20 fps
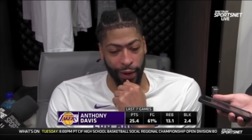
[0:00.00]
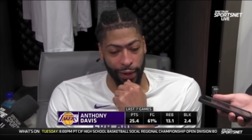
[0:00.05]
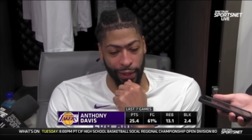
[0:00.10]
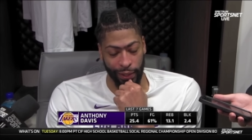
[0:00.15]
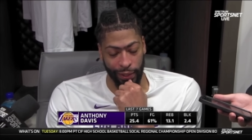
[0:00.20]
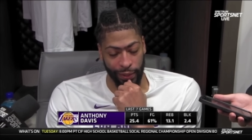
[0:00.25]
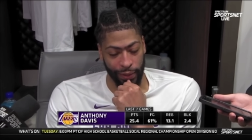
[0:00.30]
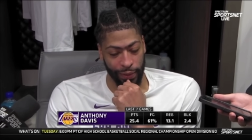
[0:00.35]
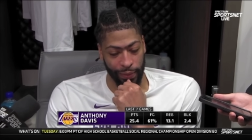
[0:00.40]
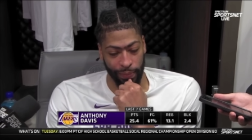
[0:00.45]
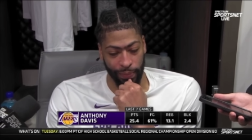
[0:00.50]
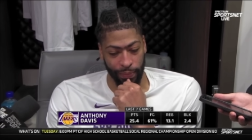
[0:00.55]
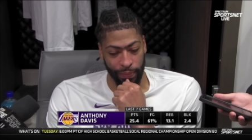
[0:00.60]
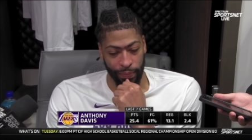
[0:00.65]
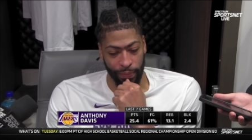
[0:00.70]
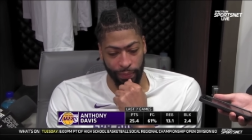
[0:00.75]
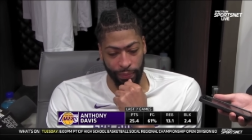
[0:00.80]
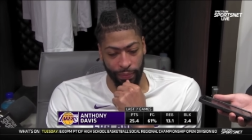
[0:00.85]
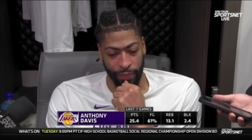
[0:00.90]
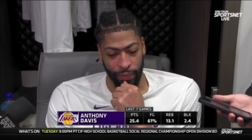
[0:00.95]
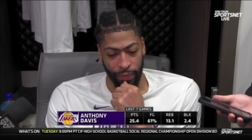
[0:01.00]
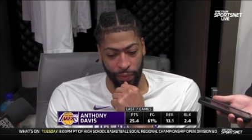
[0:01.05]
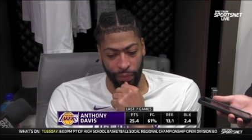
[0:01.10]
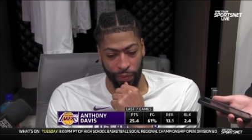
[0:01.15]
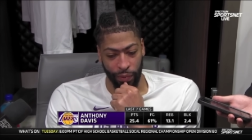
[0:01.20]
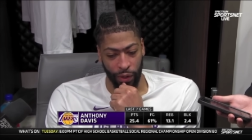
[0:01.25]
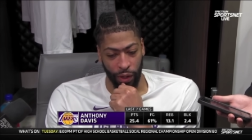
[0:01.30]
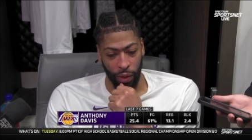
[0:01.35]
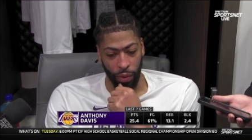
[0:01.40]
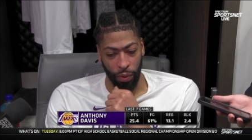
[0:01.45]
as,
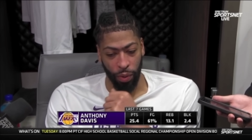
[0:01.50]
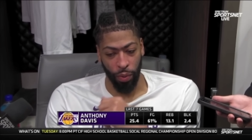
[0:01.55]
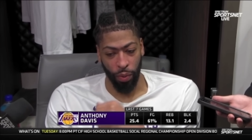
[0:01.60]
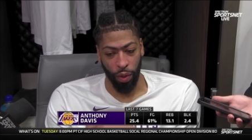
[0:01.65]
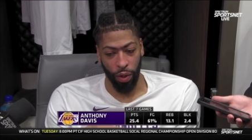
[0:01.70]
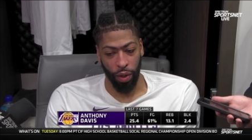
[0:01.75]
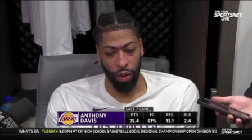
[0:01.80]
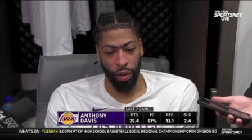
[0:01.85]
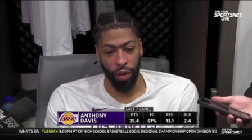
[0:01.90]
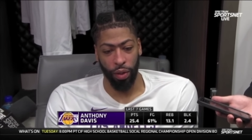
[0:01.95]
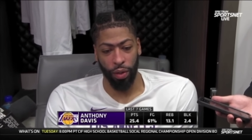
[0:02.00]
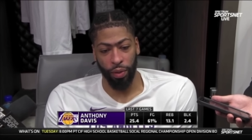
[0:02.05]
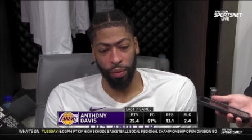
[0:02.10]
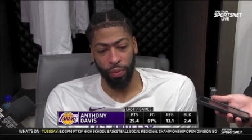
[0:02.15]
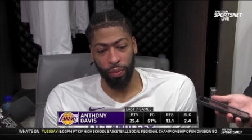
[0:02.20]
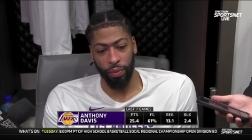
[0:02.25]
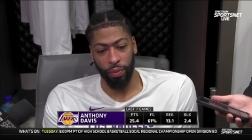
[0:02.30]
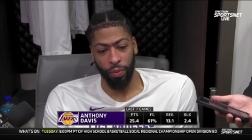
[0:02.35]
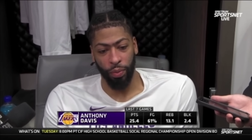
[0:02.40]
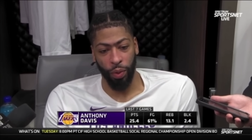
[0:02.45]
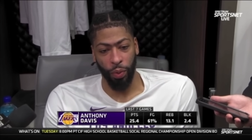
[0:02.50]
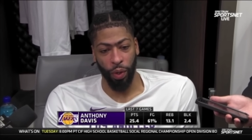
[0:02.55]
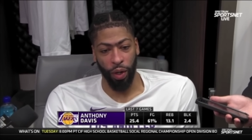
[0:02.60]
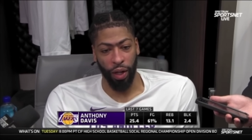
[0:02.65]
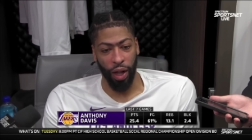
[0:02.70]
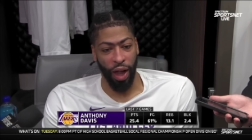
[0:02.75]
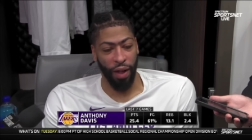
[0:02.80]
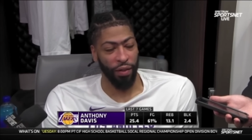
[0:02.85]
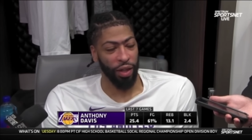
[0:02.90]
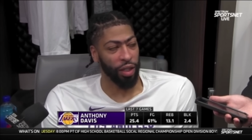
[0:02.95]
you know, we wanna, we
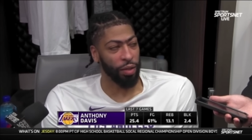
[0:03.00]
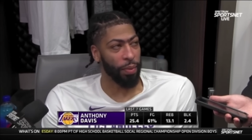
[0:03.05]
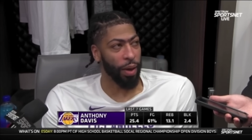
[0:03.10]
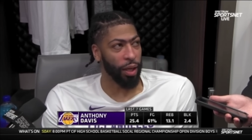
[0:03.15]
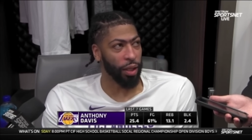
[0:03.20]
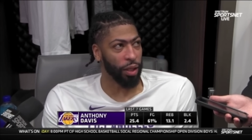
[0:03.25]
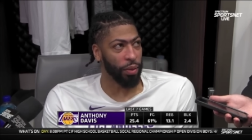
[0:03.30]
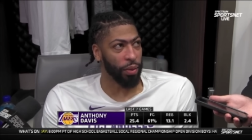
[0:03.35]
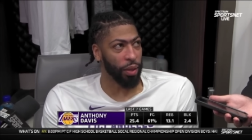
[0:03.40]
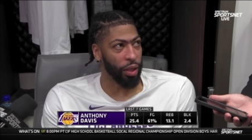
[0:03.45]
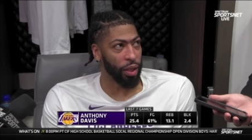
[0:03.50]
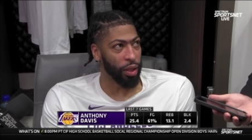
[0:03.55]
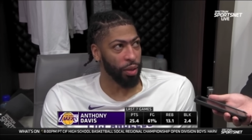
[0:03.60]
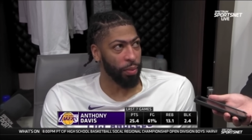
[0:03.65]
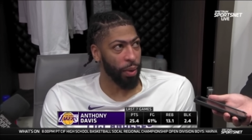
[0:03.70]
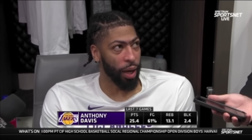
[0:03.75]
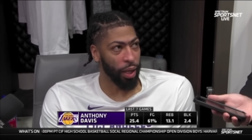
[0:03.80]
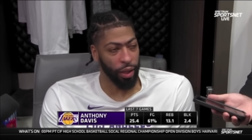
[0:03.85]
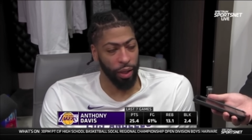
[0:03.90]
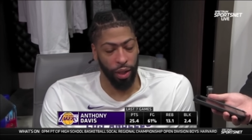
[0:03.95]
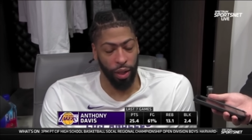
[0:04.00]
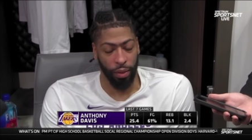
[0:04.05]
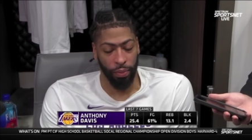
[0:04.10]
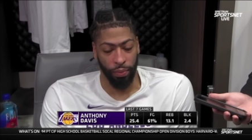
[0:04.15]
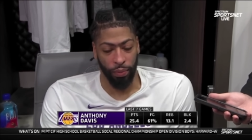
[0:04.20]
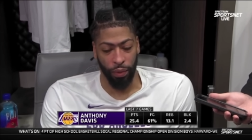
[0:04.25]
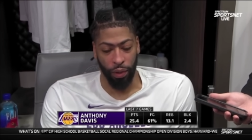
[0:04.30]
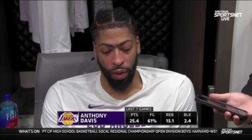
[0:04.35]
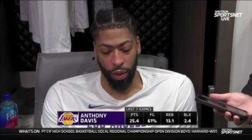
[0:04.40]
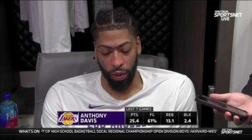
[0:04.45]
rather have this matchup than this
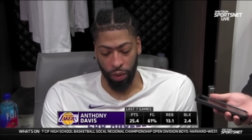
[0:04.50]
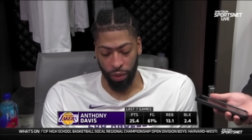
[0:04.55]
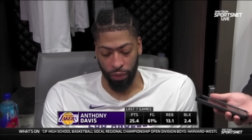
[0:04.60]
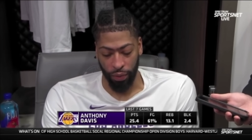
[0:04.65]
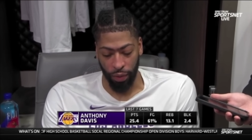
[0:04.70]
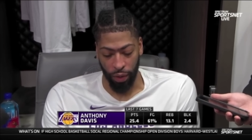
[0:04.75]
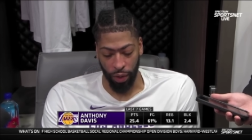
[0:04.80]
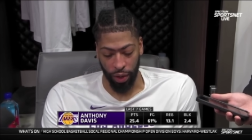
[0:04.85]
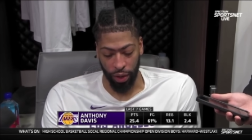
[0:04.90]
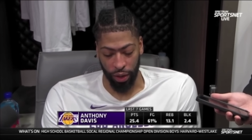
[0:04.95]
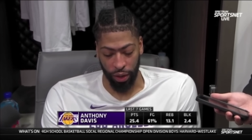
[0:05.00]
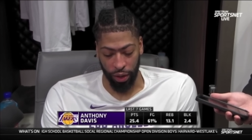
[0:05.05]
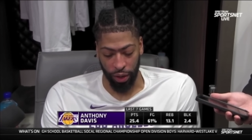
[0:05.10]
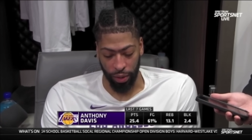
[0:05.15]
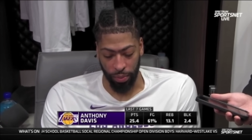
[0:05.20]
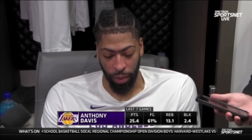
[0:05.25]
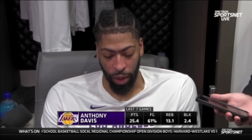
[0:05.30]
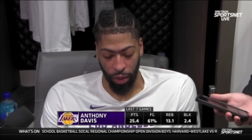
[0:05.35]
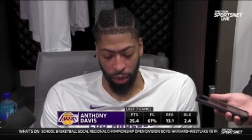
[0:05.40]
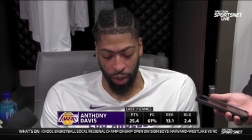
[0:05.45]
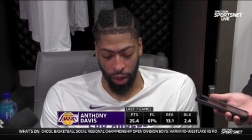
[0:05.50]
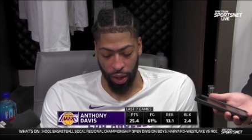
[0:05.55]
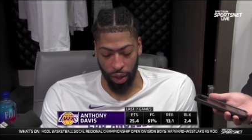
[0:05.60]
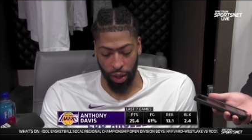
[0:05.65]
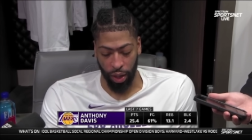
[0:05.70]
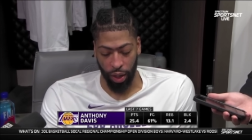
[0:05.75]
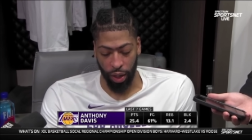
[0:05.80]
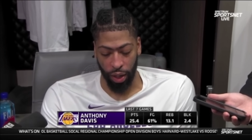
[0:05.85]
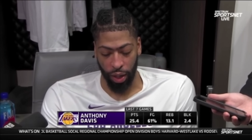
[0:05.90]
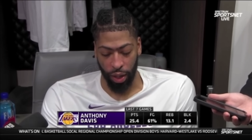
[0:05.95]
matchup. You know, for us, it's just about getting
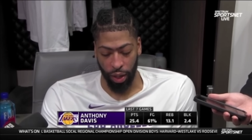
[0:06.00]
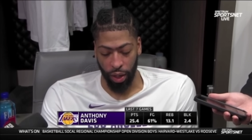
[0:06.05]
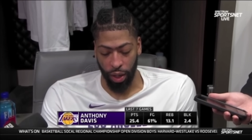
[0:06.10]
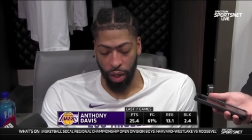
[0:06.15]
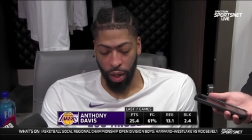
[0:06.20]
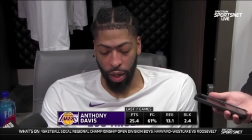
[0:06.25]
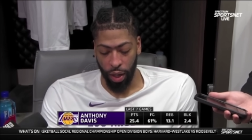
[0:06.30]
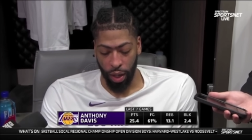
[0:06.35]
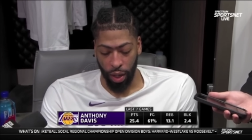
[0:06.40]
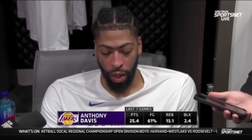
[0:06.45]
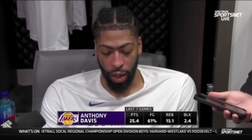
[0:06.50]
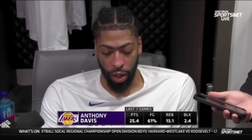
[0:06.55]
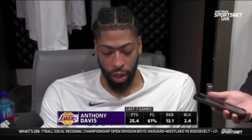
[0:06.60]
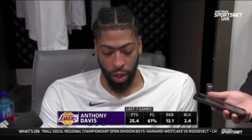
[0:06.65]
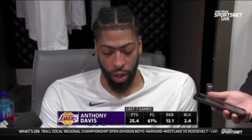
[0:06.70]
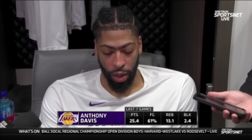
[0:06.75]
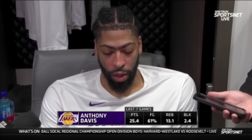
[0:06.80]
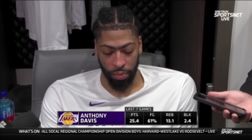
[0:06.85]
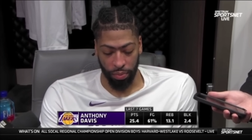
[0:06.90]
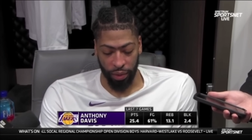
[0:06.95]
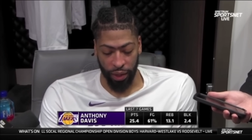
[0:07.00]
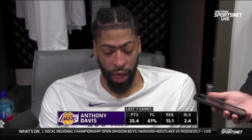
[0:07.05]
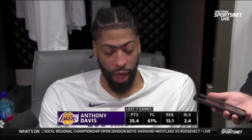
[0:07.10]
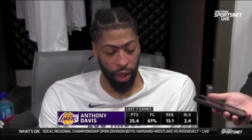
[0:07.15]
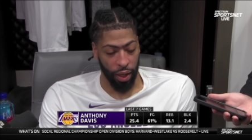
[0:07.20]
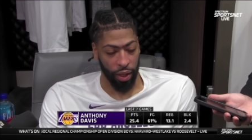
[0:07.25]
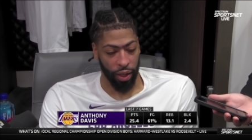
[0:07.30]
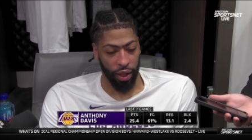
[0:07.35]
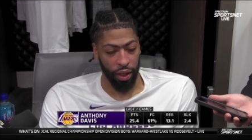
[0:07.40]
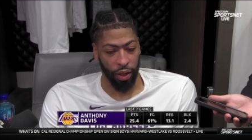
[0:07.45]
in and uh,
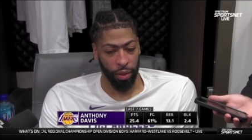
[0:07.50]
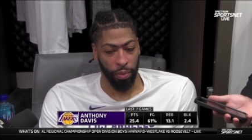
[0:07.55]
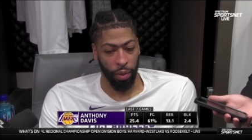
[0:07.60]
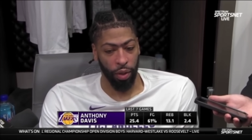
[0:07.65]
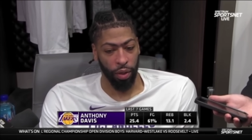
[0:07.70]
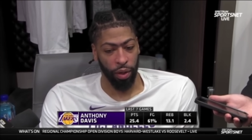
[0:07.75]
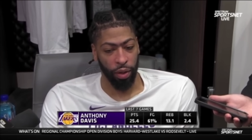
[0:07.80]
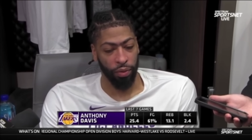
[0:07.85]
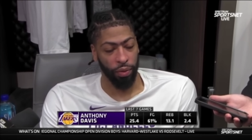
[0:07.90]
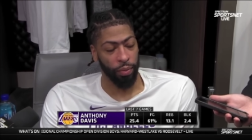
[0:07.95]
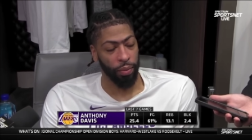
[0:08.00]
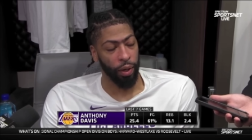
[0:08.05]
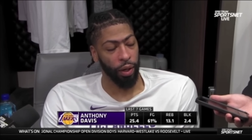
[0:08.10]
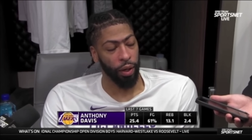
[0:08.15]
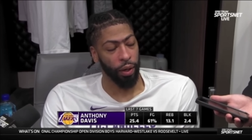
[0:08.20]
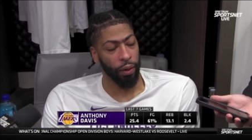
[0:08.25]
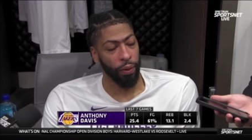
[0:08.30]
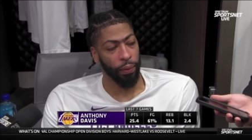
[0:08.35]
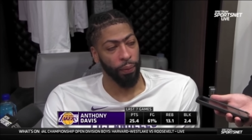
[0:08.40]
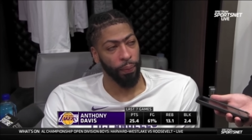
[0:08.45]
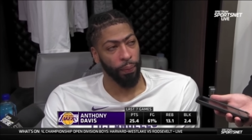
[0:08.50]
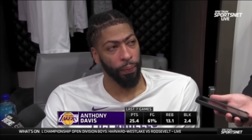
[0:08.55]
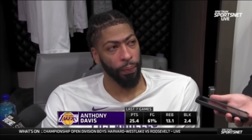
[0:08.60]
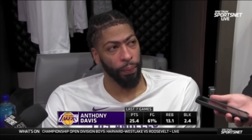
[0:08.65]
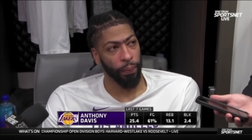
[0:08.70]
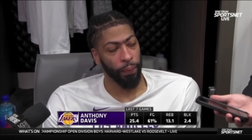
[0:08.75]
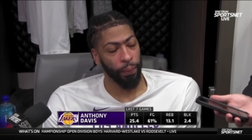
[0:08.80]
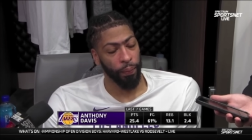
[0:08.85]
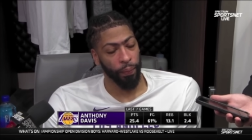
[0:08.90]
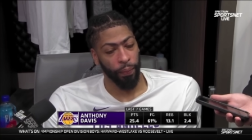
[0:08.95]
tackling each opponent from there.
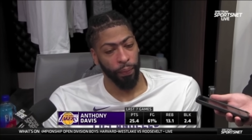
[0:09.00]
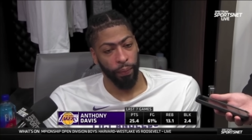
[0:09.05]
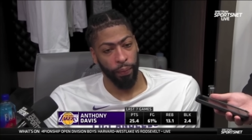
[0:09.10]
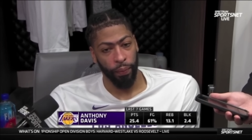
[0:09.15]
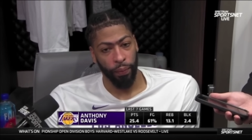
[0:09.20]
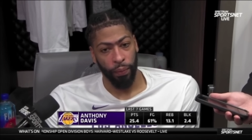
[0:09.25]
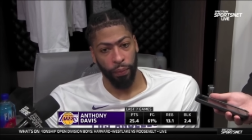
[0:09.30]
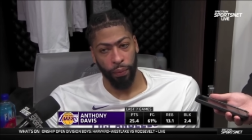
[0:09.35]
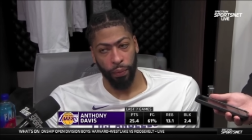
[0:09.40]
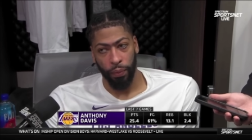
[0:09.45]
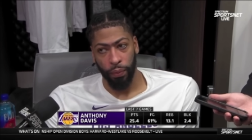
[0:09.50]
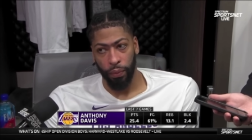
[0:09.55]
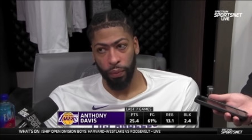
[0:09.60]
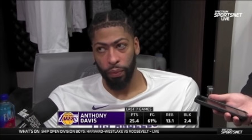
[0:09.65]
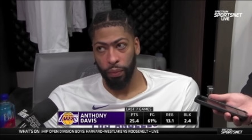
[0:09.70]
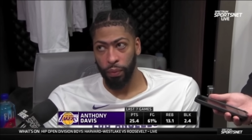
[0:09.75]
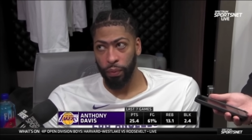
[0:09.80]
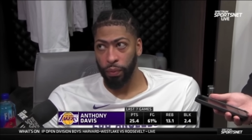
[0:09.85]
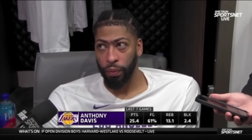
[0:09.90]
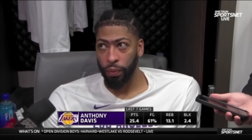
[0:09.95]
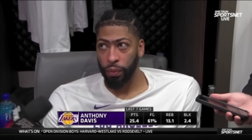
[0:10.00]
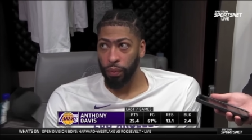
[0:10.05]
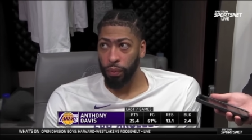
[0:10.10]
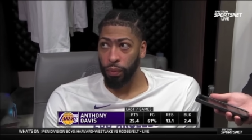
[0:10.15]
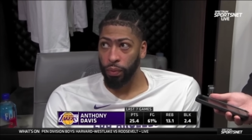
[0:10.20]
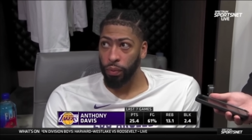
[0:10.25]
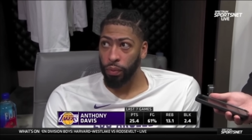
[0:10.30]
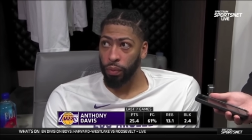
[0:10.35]
What did you see from Austin